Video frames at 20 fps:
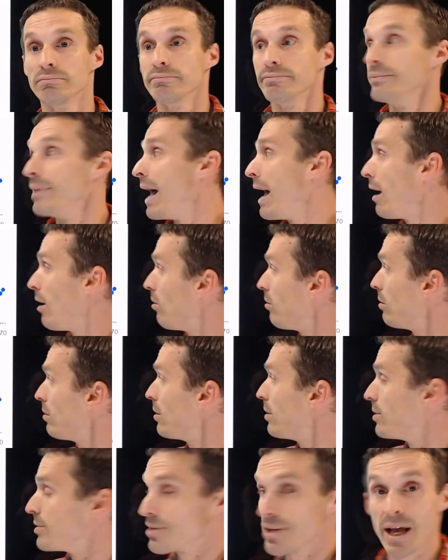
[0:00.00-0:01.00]
Now?
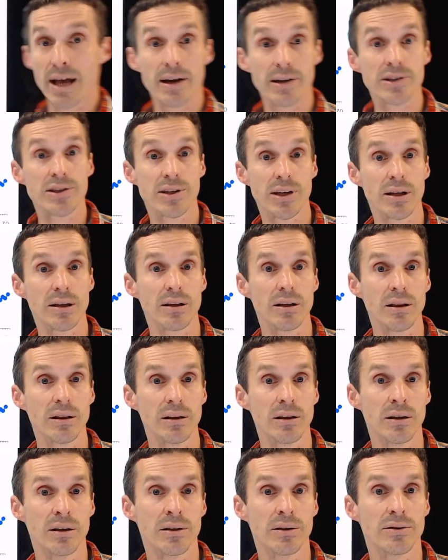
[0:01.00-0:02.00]
Is that a
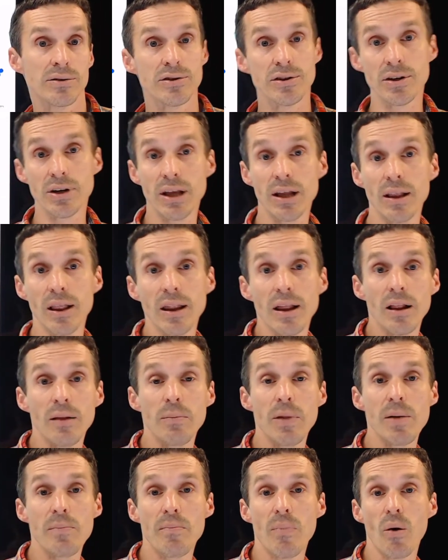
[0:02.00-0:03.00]
signal? Do you need a little
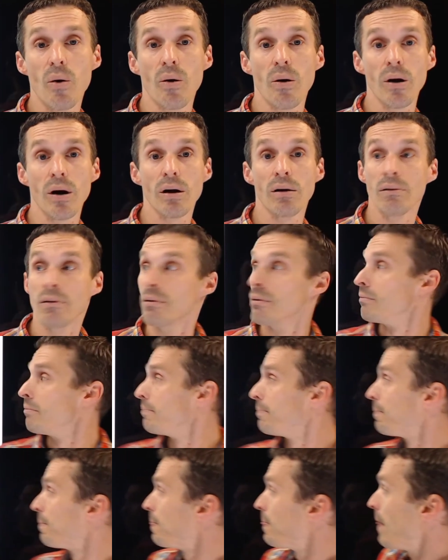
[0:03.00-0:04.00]
bit more?
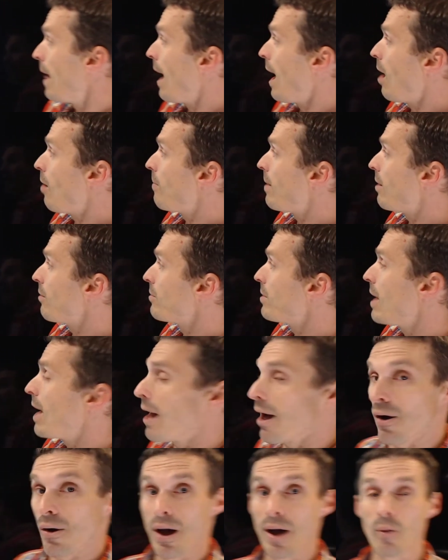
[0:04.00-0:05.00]
How about
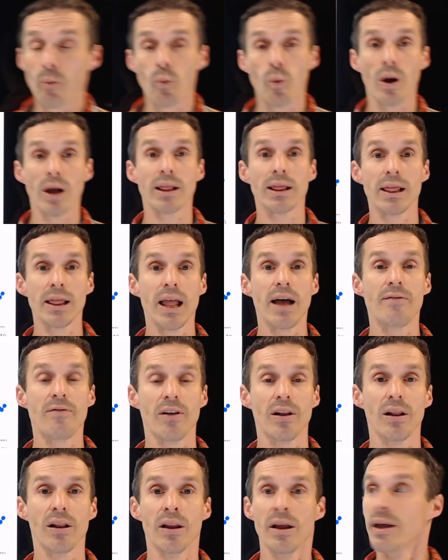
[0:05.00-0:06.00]
now? At what
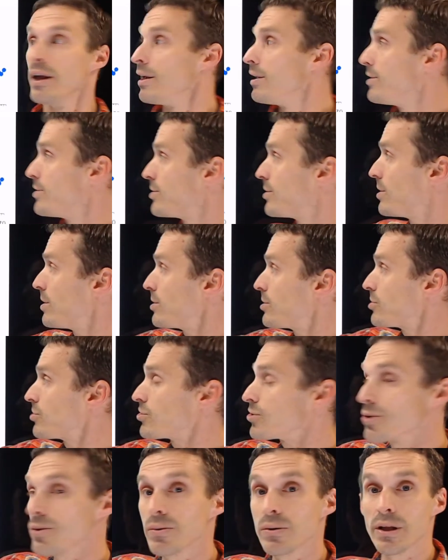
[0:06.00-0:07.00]
level is this
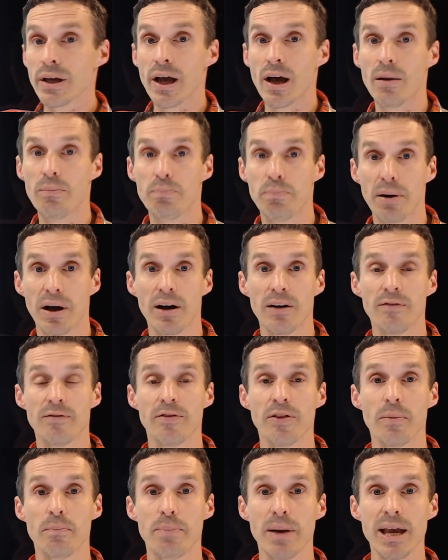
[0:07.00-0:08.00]
truly
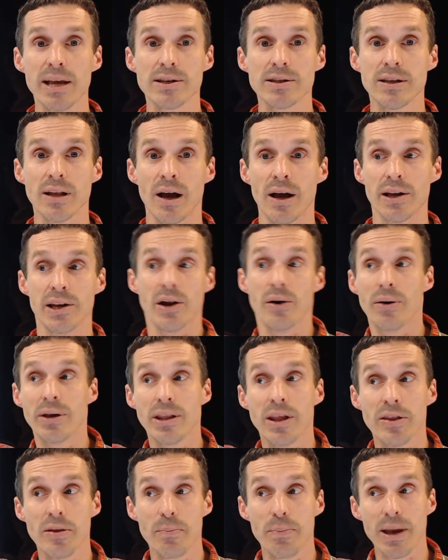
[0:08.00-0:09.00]
above the baseline? Knowing
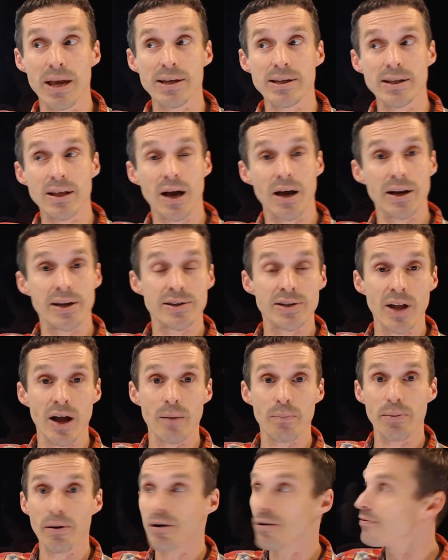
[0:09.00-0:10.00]
that the baseline is
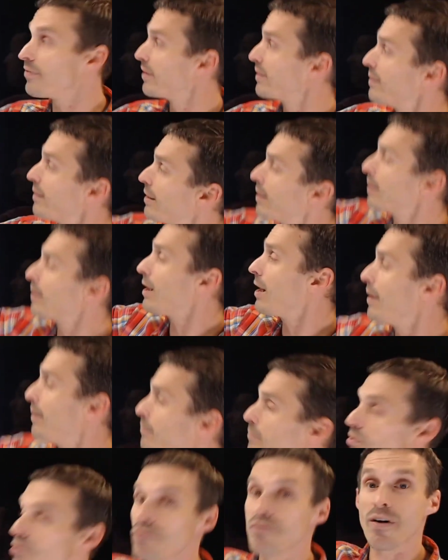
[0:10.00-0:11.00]
not perfect, it can kind
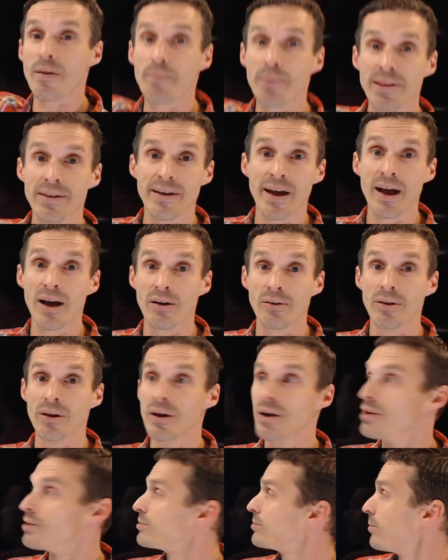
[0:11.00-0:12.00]
of move up and down.
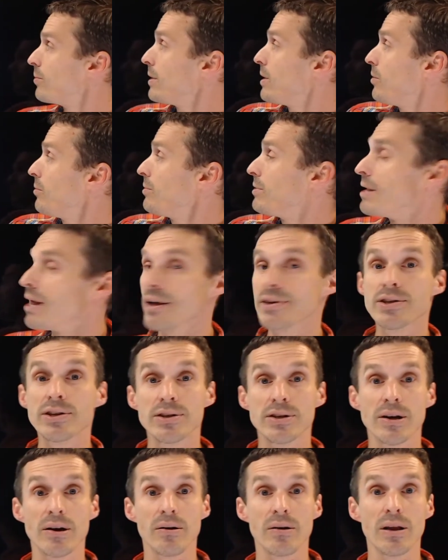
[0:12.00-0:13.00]
So we don't
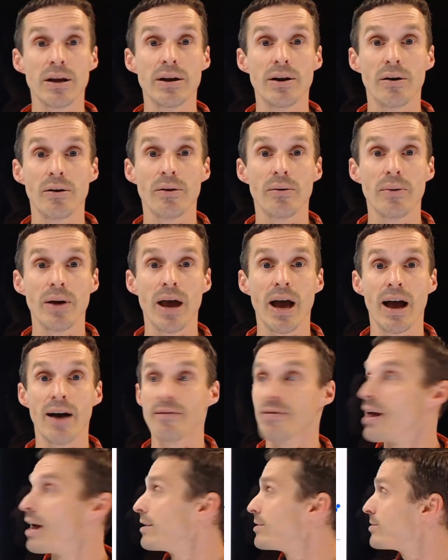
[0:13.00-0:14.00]
necessarily know that we
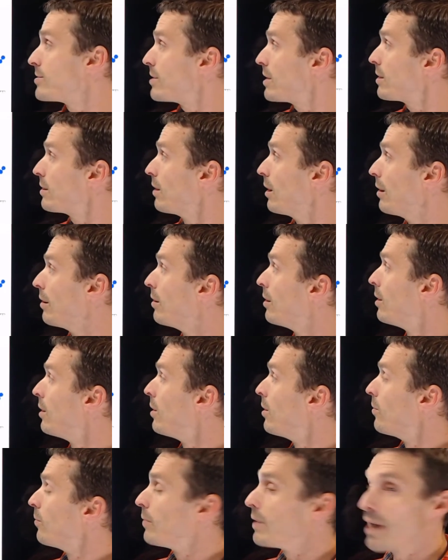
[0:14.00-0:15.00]
have that signal.
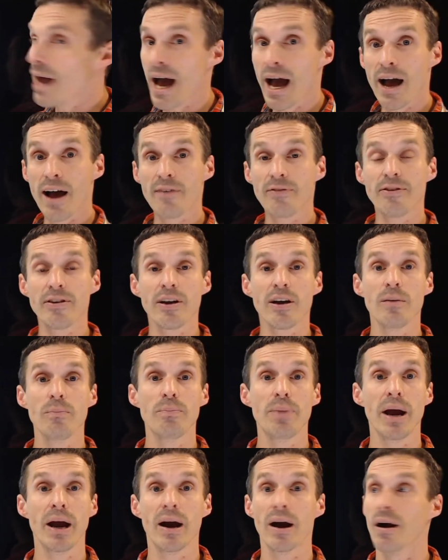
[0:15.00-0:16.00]
We have to
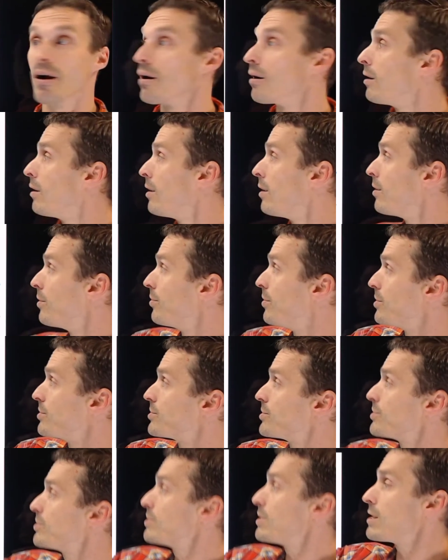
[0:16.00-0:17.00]
compare the
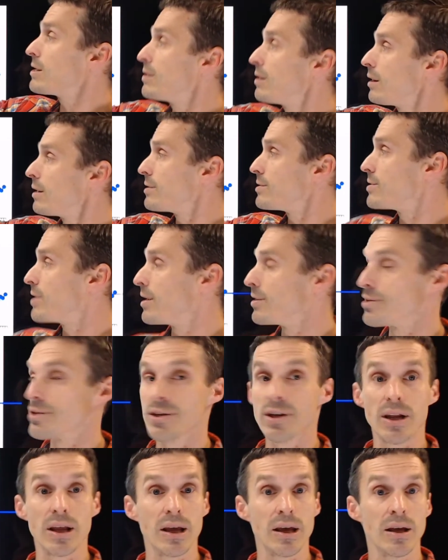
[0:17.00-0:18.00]
signal
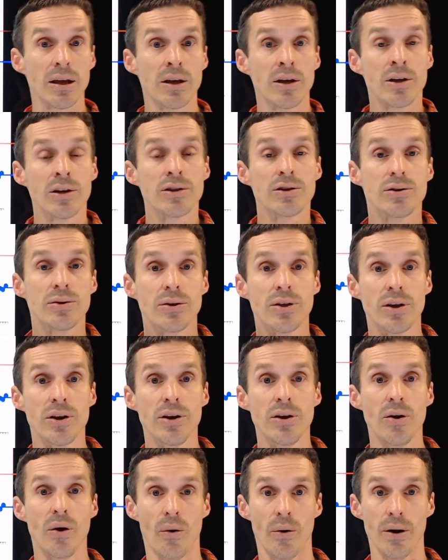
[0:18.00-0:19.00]
intensity to the
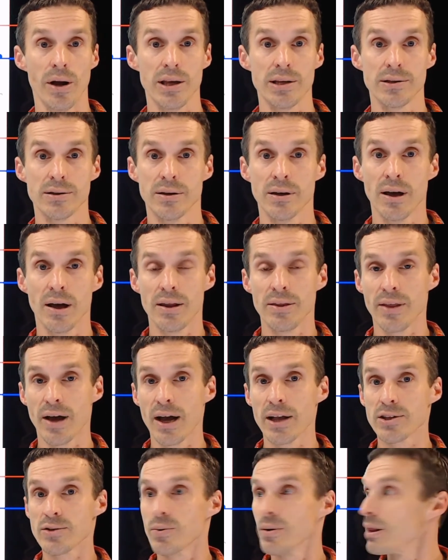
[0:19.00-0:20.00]
noise. And
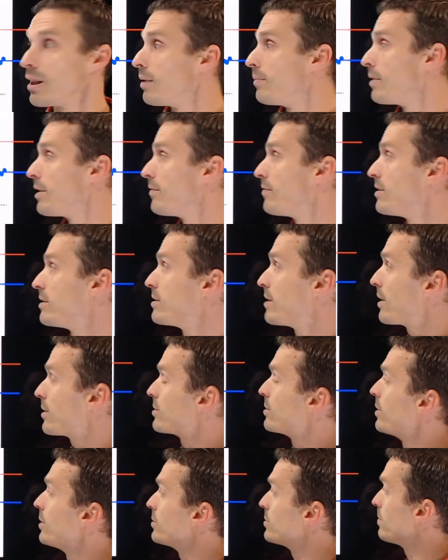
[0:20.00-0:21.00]
that's what limit of
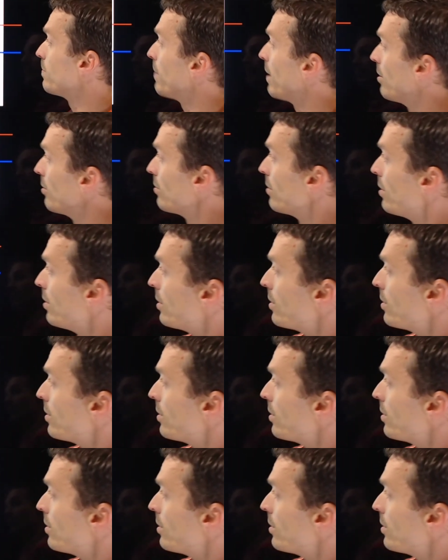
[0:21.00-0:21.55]
detection is about.